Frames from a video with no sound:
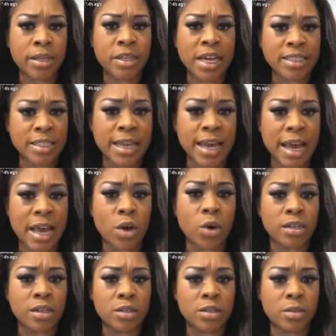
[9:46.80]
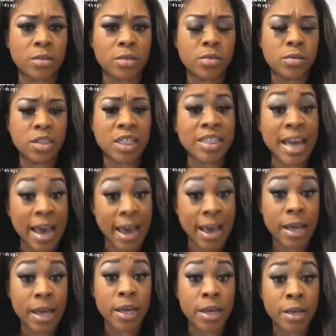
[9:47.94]
It was today. It was today.
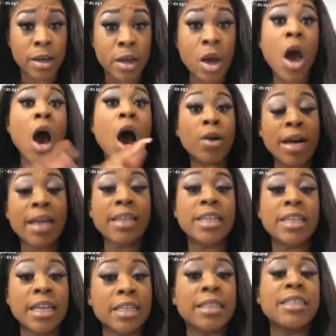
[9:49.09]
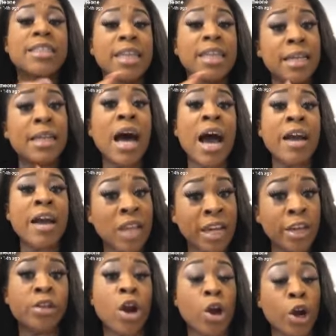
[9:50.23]
Girl. It was earlier today. Okay, did a live
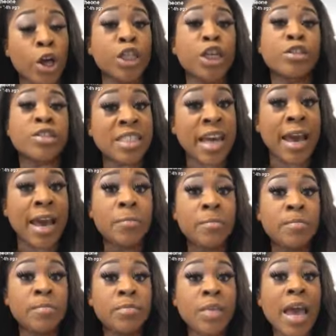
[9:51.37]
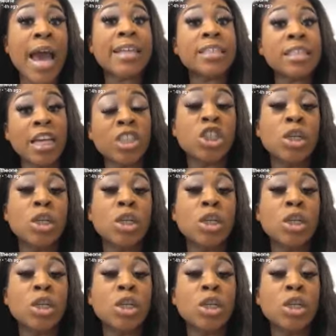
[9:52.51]
later earlier today, acting like she was